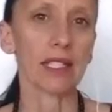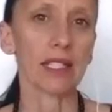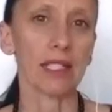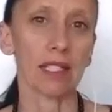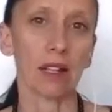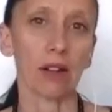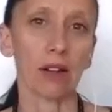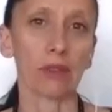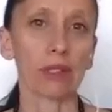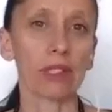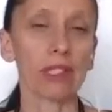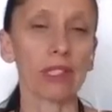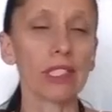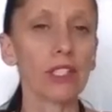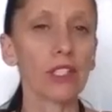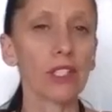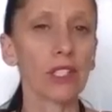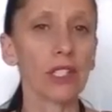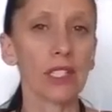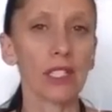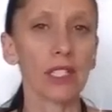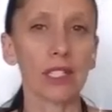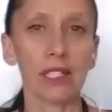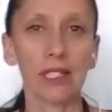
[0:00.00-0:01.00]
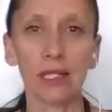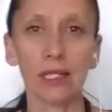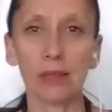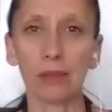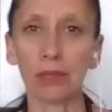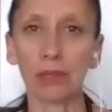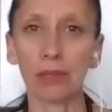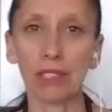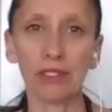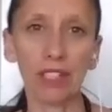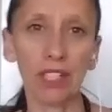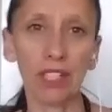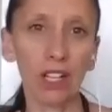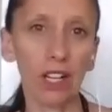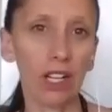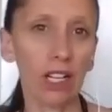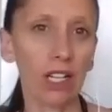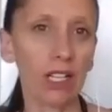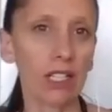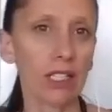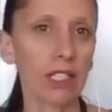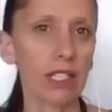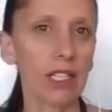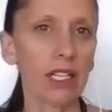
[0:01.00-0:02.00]
not religious. He doesn't believe in
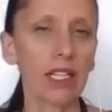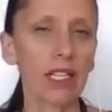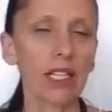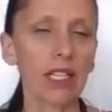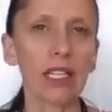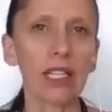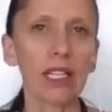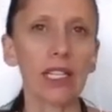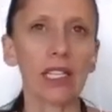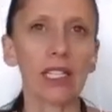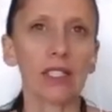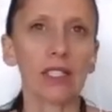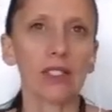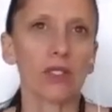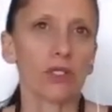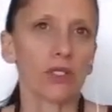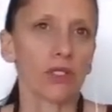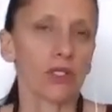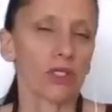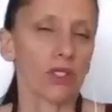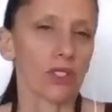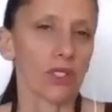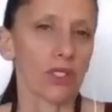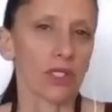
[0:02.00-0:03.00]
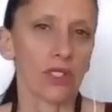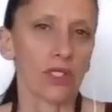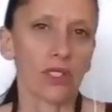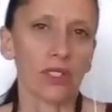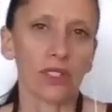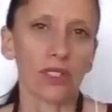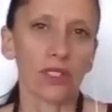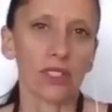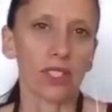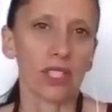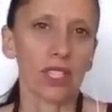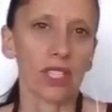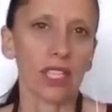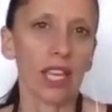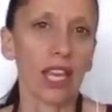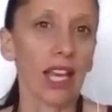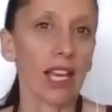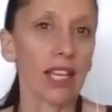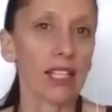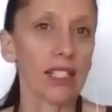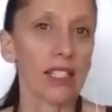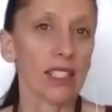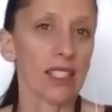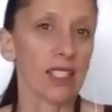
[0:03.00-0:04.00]
God. He
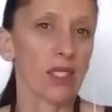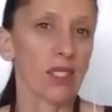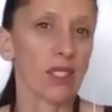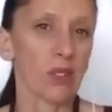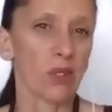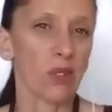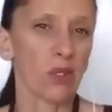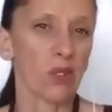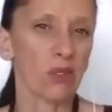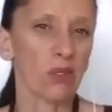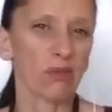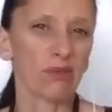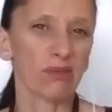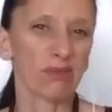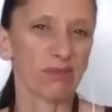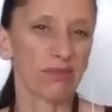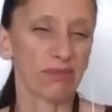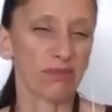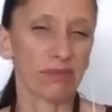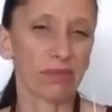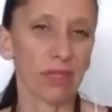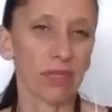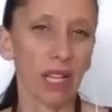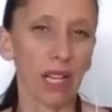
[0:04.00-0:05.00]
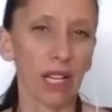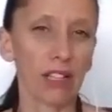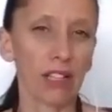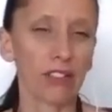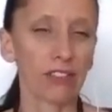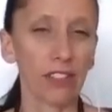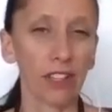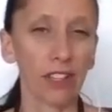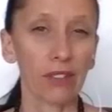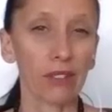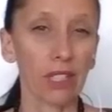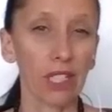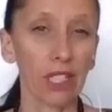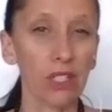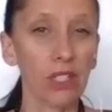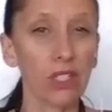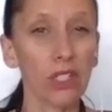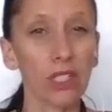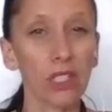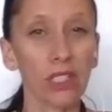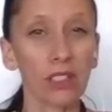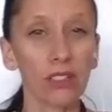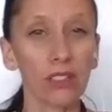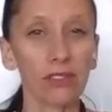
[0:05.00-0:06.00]
has his own kind of
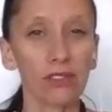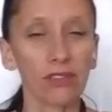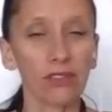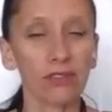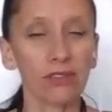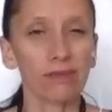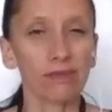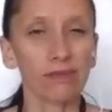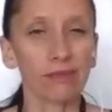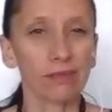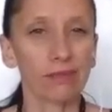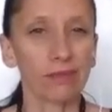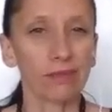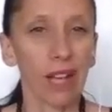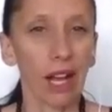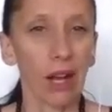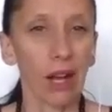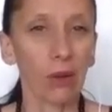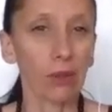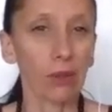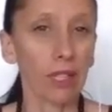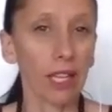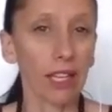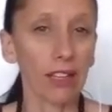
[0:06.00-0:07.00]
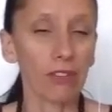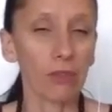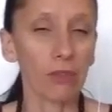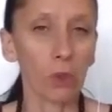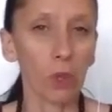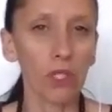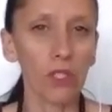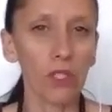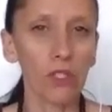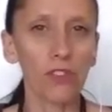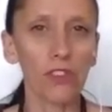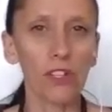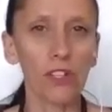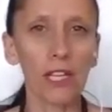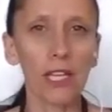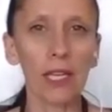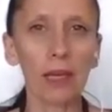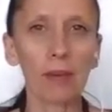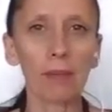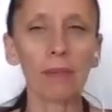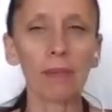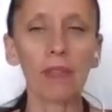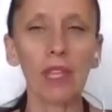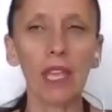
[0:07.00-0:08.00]
foundation of how life works for
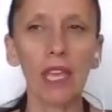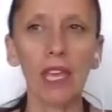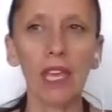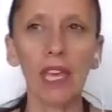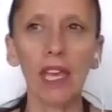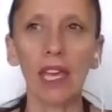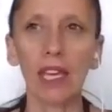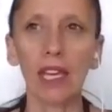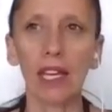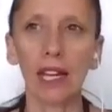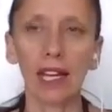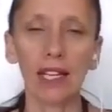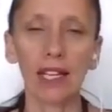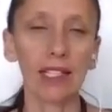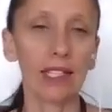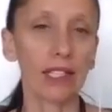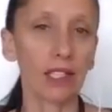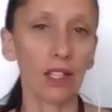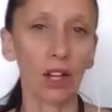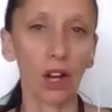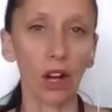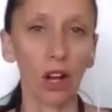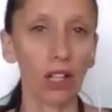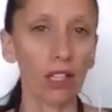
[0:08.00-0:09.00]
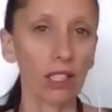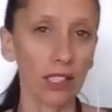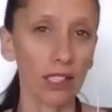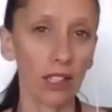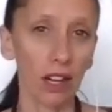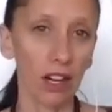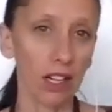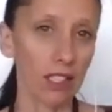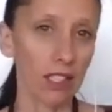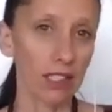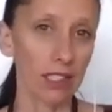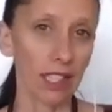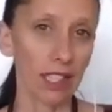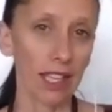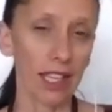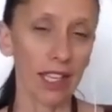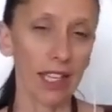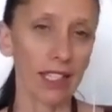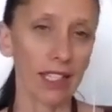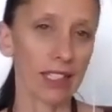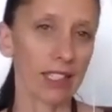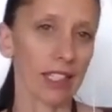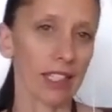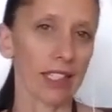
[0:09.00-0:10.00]
him. And I can call it heart-led
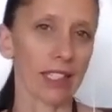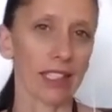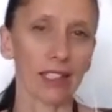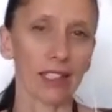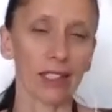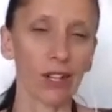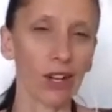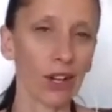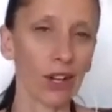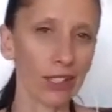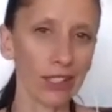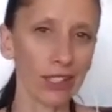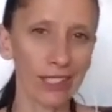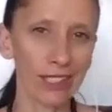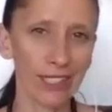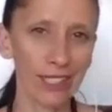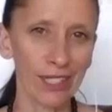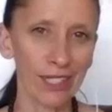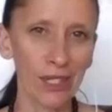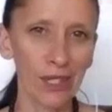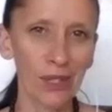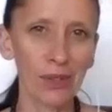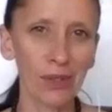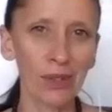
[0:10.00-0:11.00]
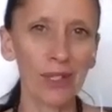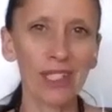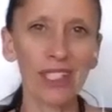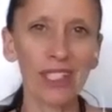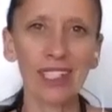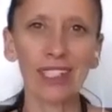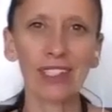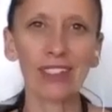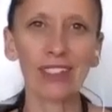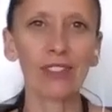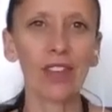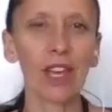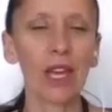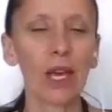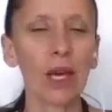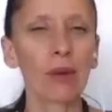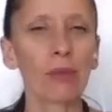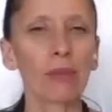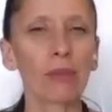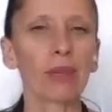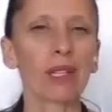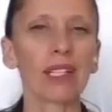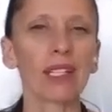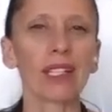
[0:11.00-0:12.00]
and I can call it intuitive,
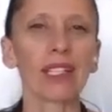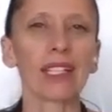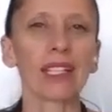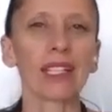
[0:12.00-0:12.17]
but